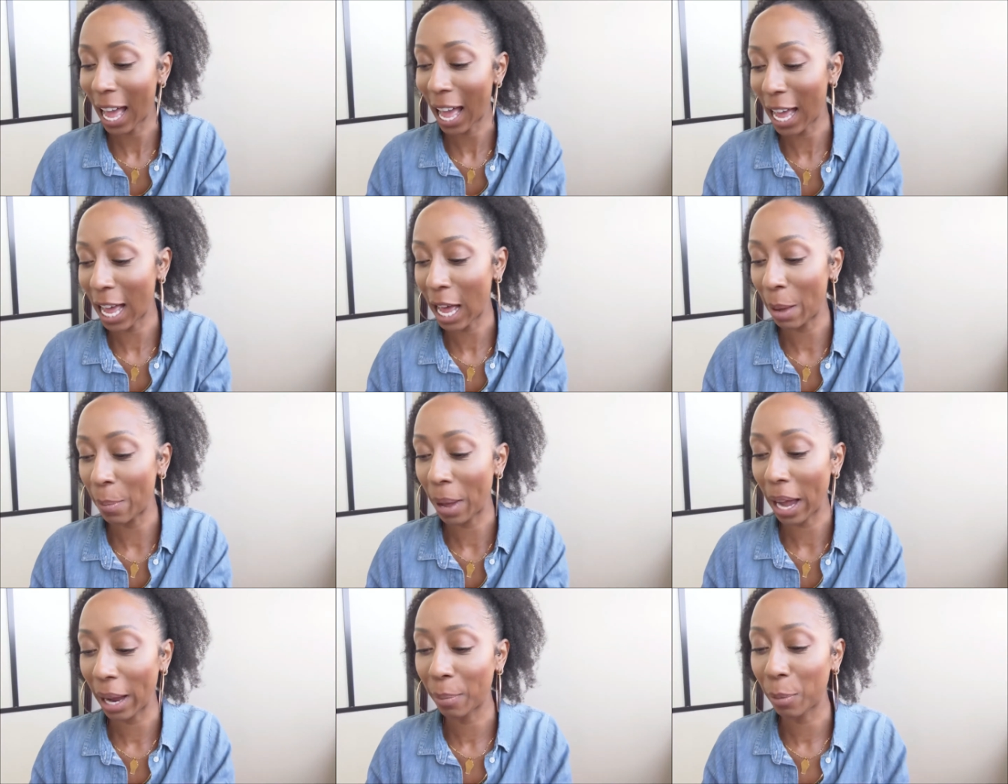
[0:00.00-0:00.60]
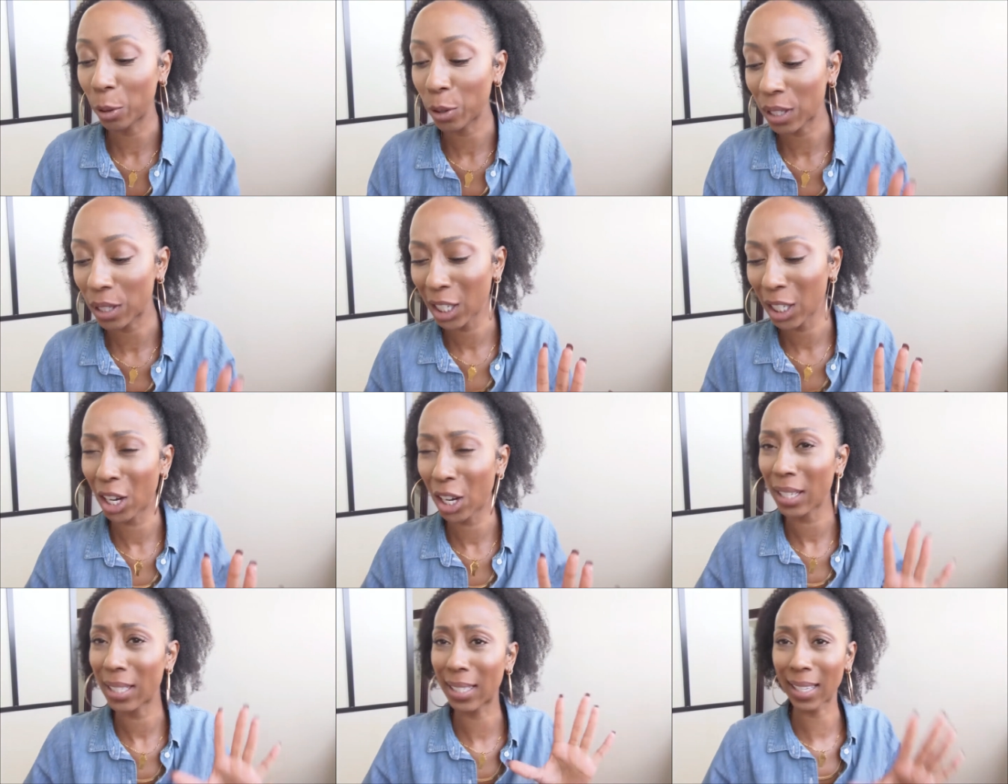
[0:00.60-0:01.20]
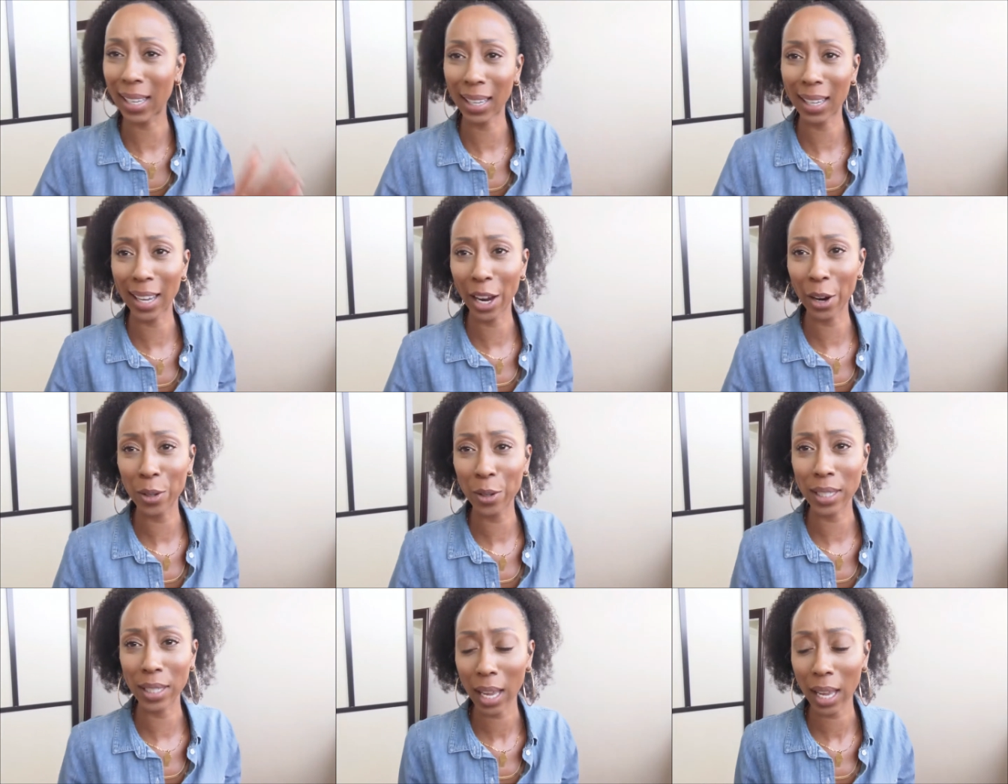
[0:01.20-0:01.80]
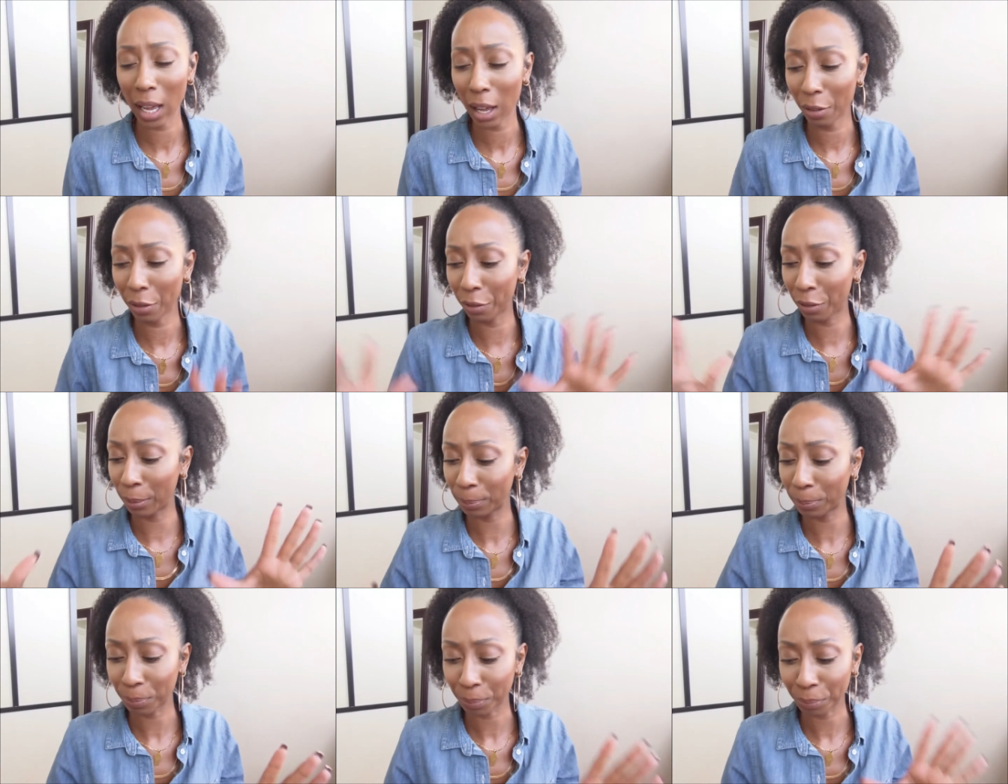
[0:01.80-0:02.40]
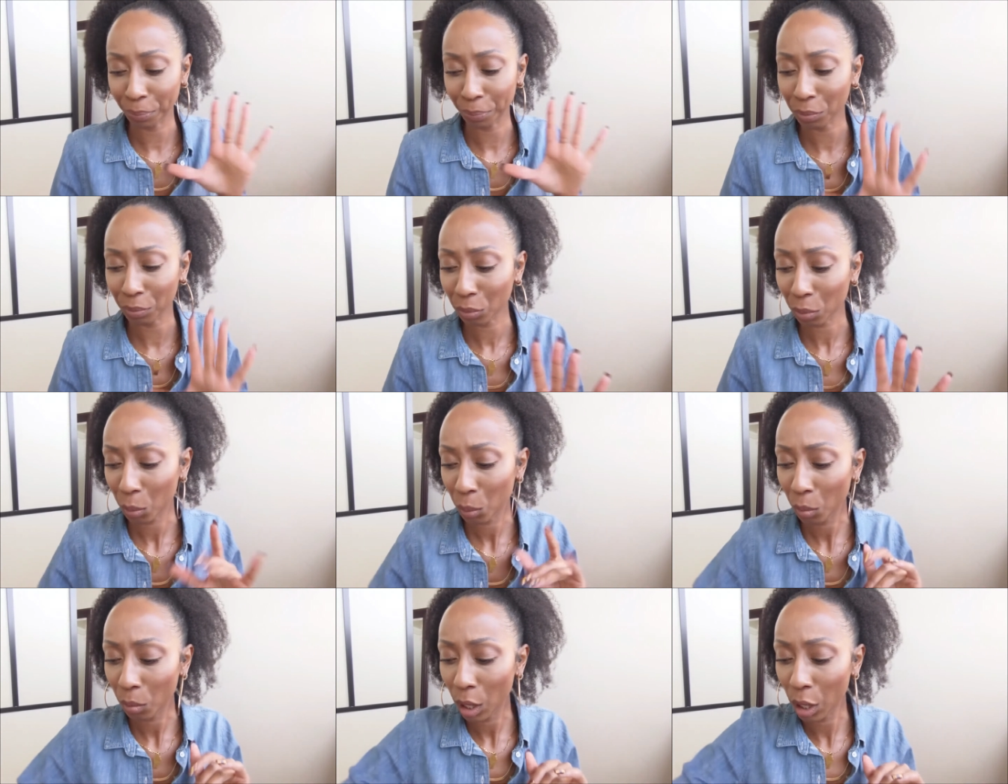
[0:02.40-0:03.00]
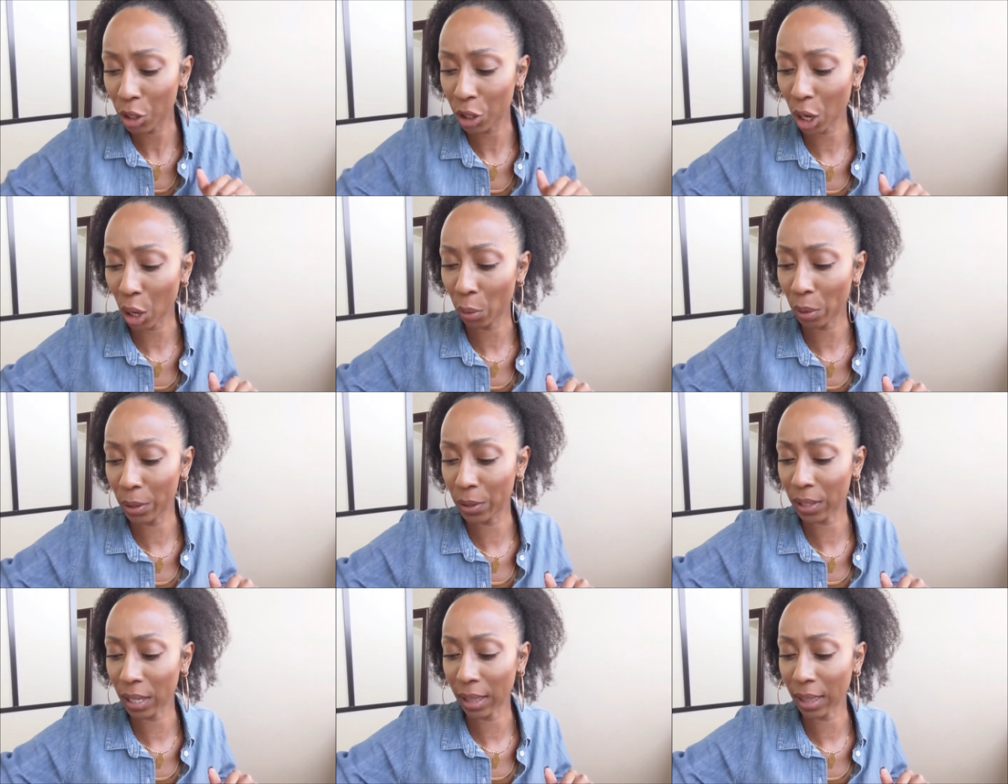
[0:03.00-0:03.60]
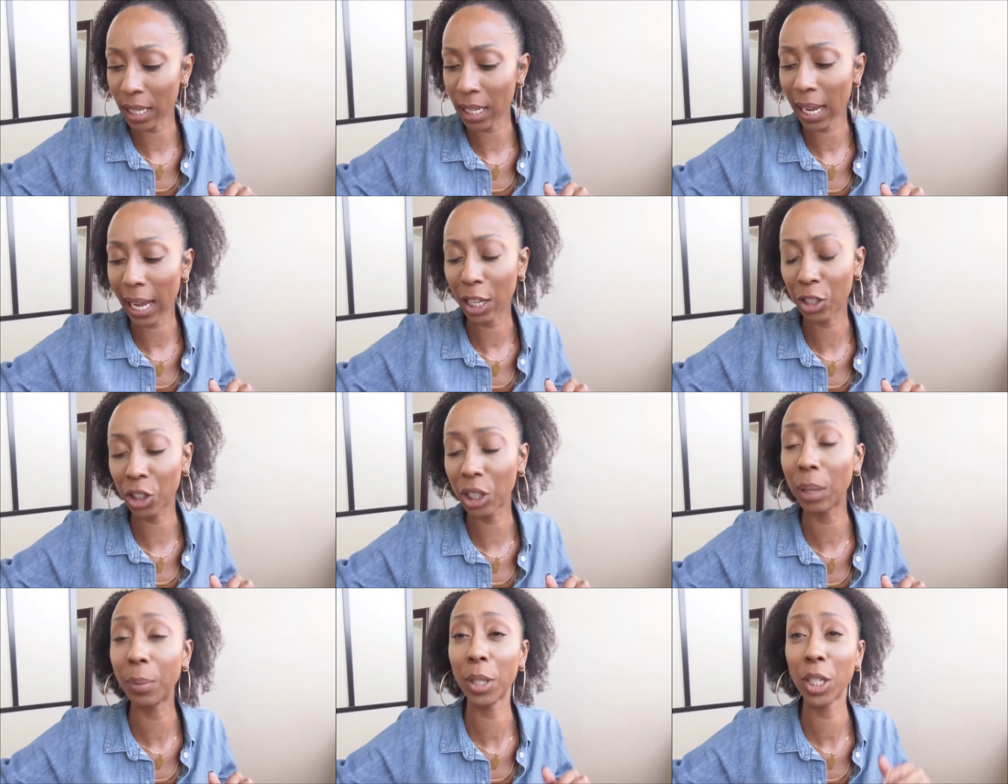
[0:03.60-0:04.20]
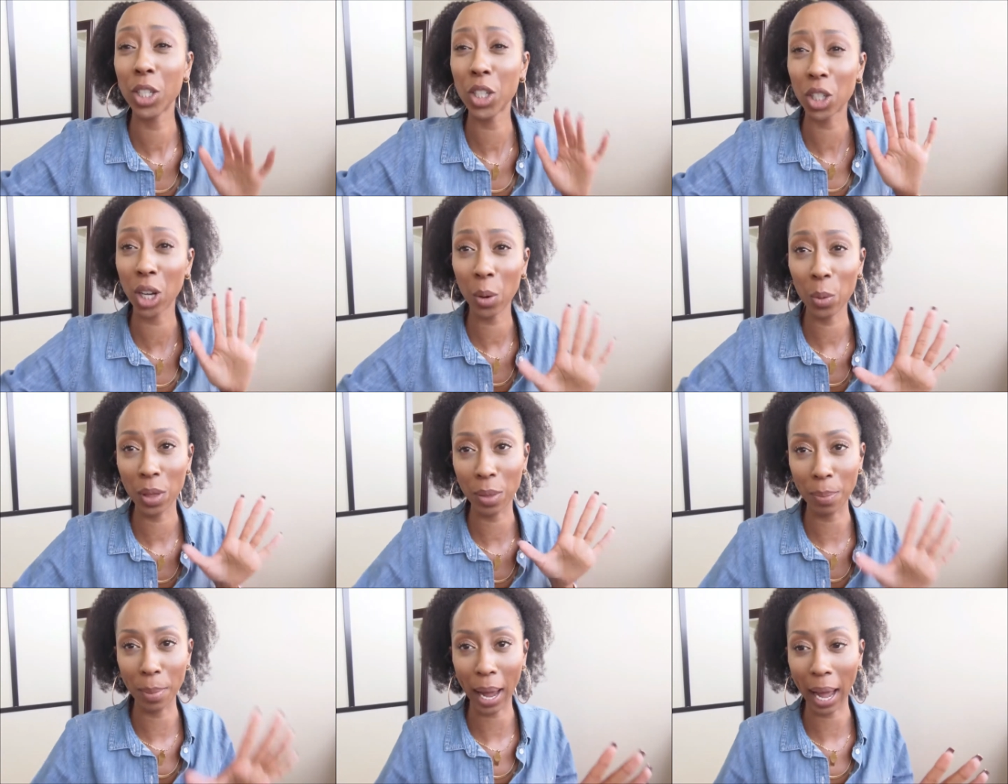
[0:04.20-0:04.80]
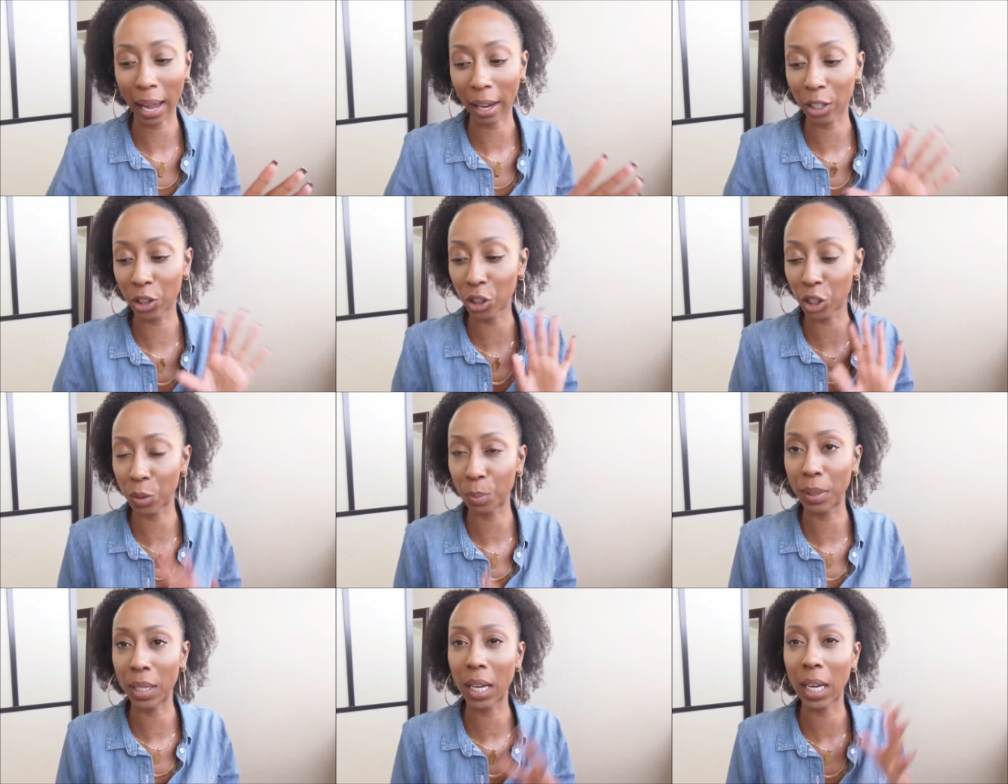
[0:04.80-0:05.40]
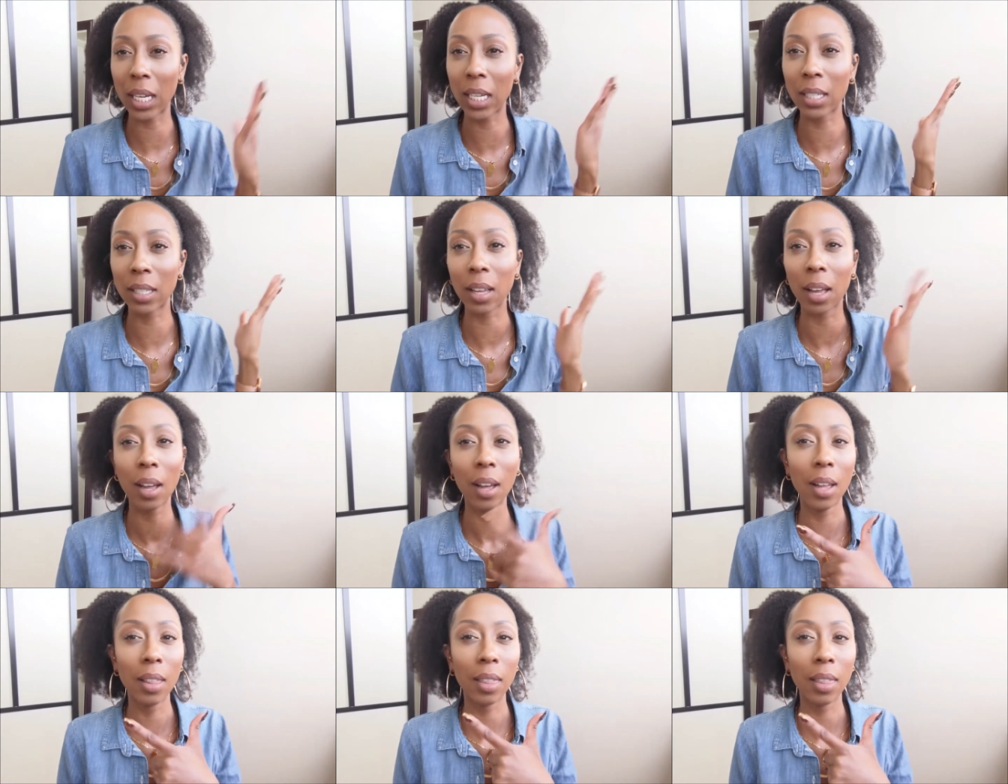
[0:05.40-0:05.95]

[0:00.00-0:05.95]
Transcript: Um, I mostly got skincare stuff so there's nothing, actually I'm gonna start with MAC just because